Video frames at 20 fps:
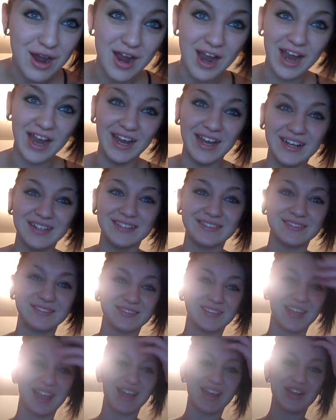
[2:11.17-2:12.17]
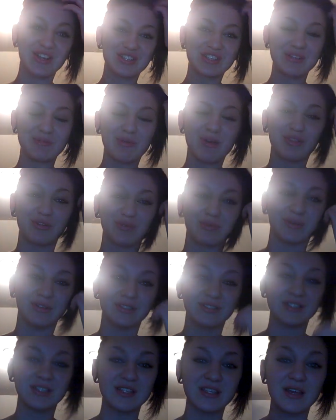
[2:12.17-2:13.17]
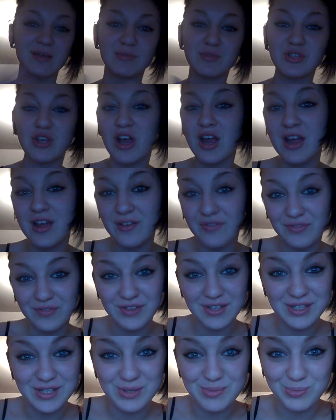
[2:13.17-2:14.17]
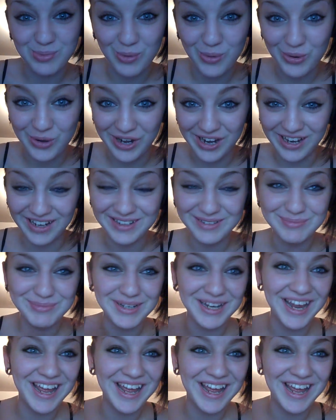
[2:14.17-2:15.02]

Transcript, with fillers: Alright, here's some other ones. I'm sorry if this is boring,